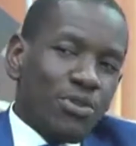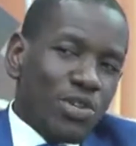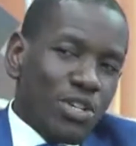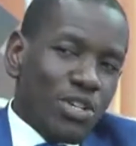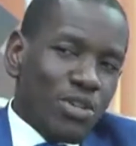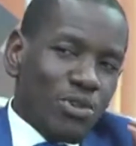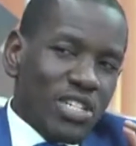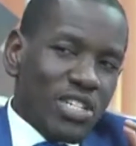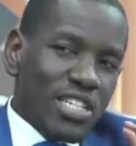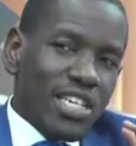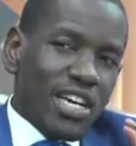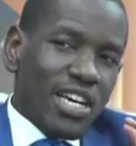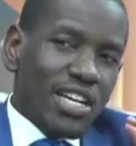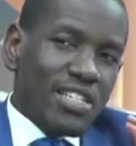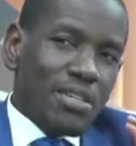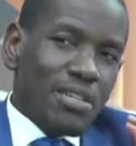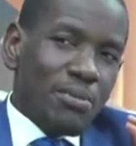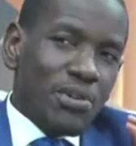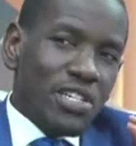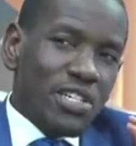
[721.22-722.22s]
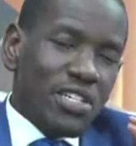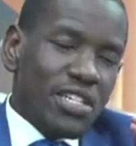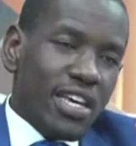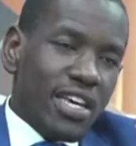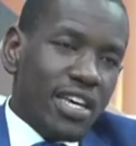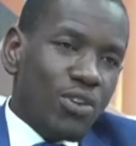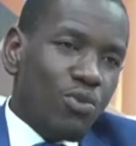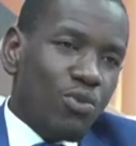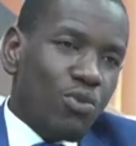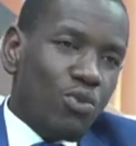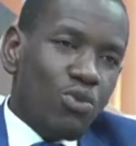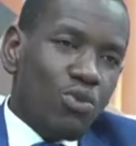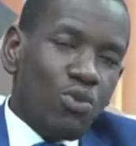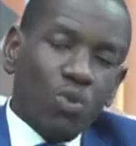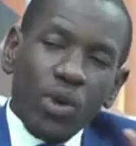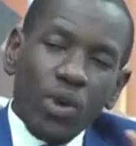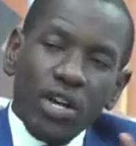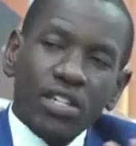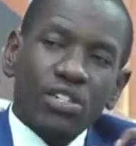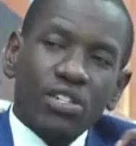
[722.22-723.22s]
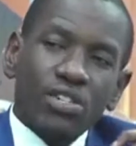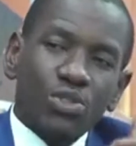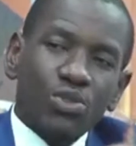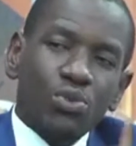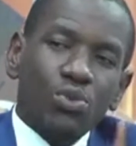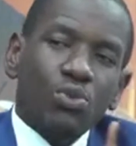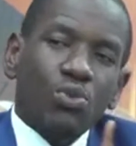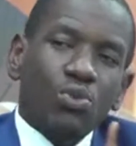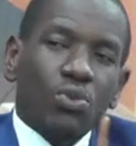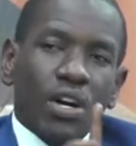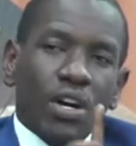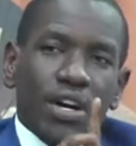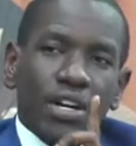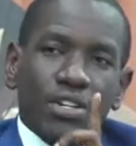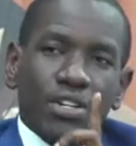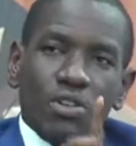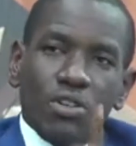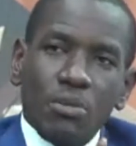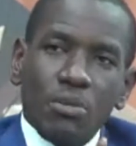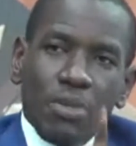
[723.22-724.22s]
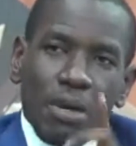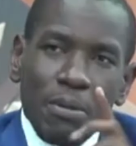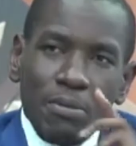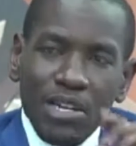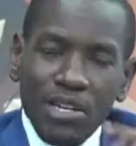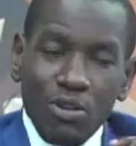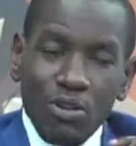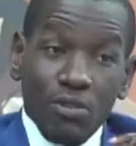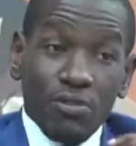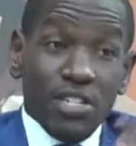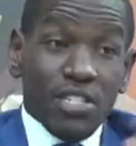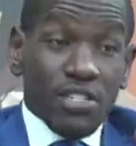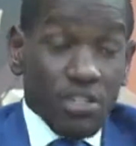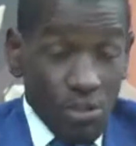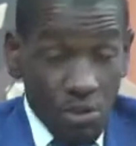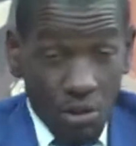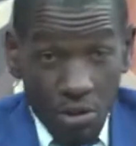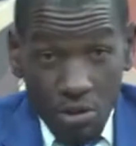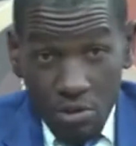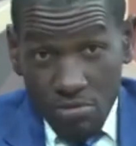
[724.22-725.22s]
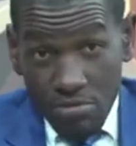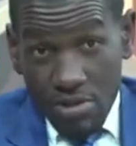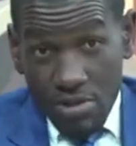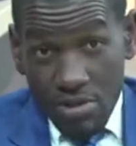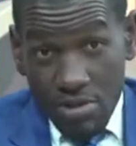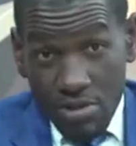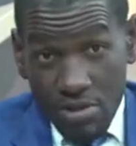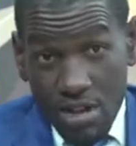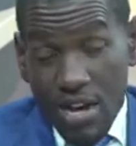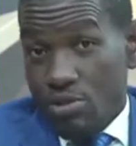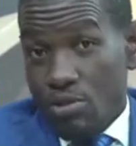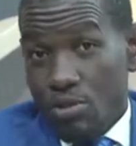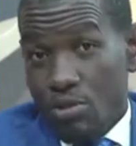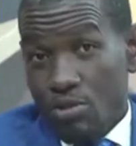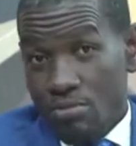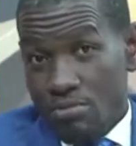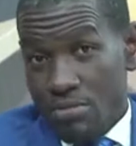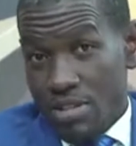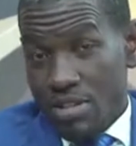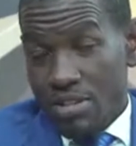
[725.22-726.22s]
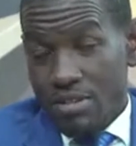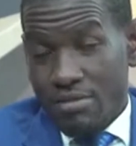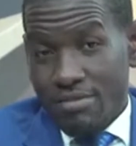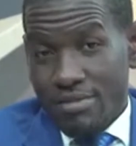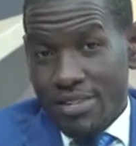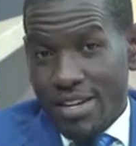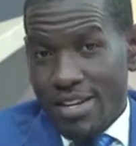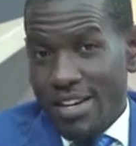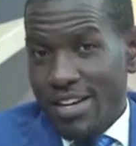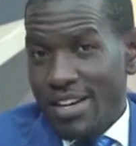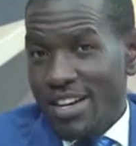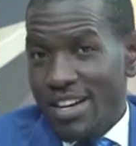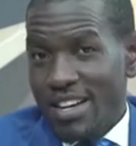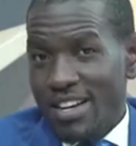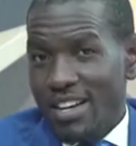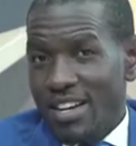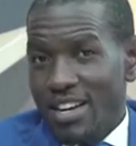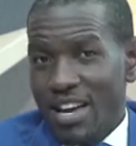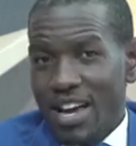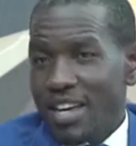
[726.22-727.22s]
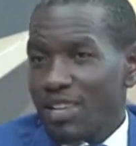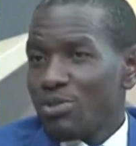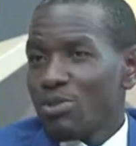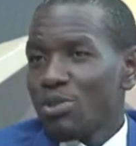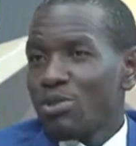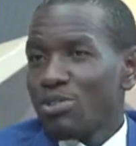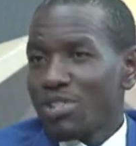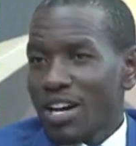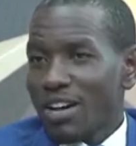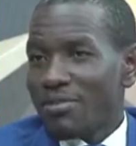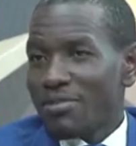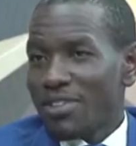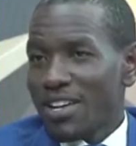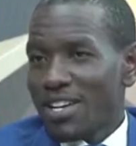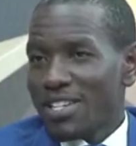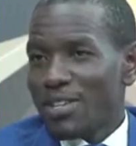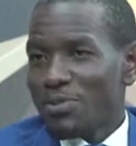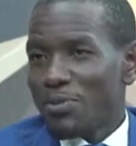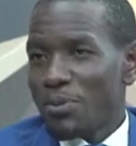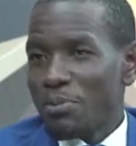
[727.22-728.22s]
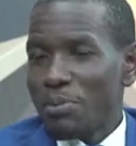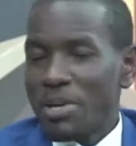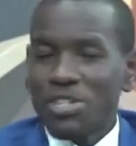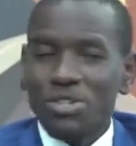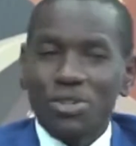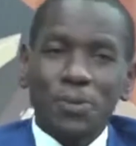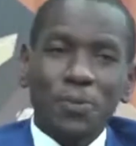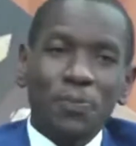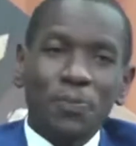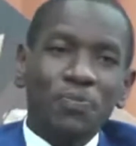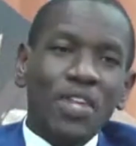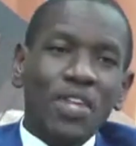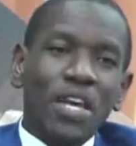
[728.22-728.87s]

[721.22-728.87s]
You did not hear somebody saying Uhuru went to the public office, though I don't know, I do not have that information.